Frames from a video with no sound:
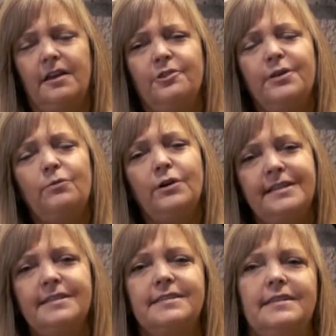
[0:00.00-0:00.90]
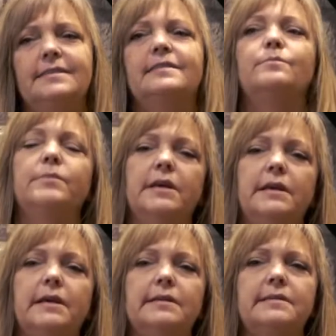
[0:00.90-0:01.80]
You know, and what this says to
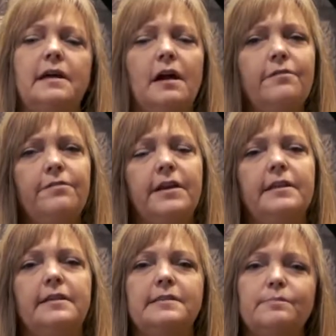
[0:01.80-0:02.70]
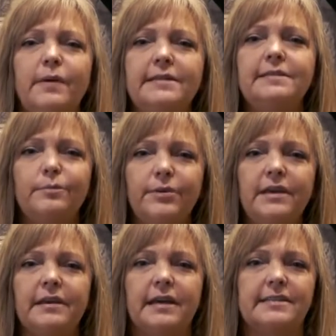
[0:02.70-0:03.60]
me is that our faith is meant to
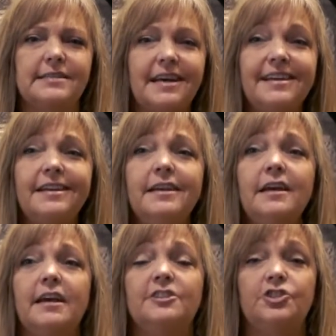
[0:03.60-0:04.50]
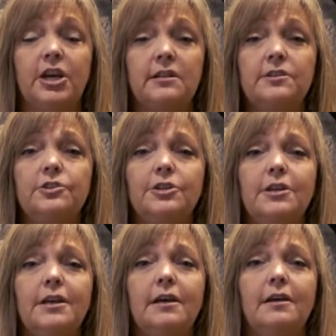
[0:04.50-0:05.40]
be exciting and
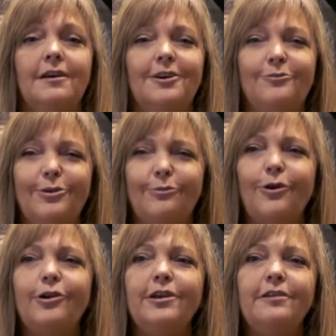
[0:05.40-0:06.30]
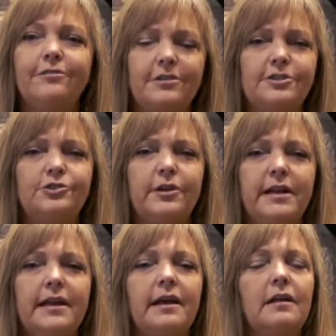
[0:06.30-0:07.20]
challenging, rewarding,
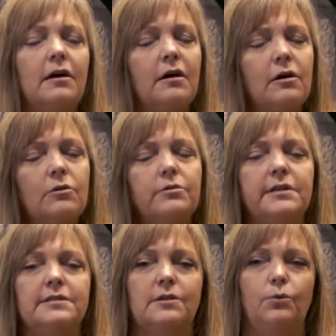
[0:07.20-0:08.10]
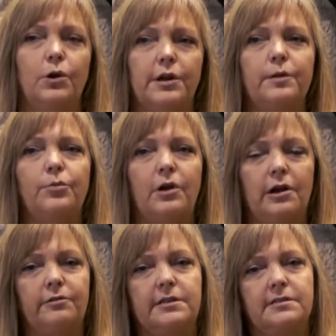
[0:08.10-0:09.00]
frustrating, and always a work in
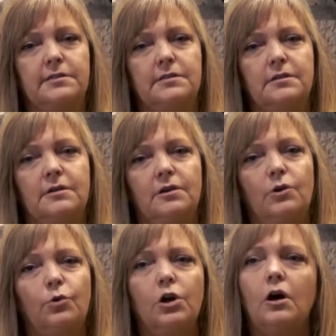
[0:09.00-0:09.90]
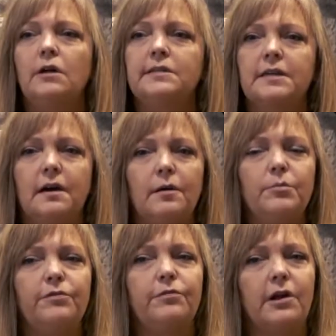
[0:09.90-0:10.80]
progress. We're called to come
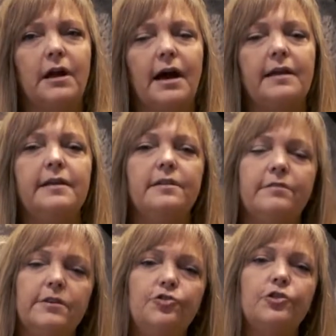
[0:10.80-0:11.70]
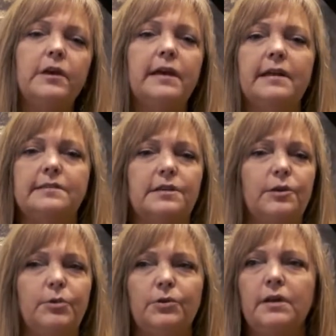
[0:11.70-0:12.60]
before God individually and as a
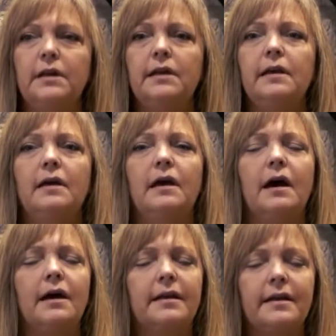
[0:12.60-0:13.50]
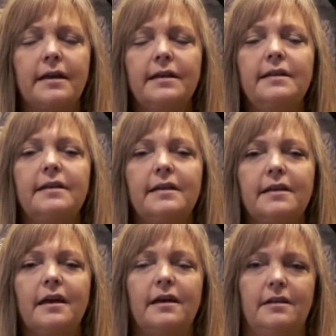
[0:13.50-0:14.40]
community again and
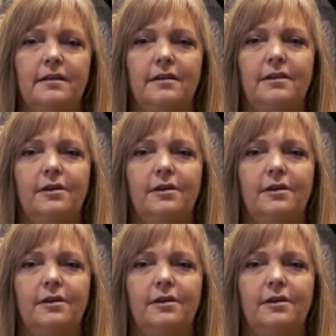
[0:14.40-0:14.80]
again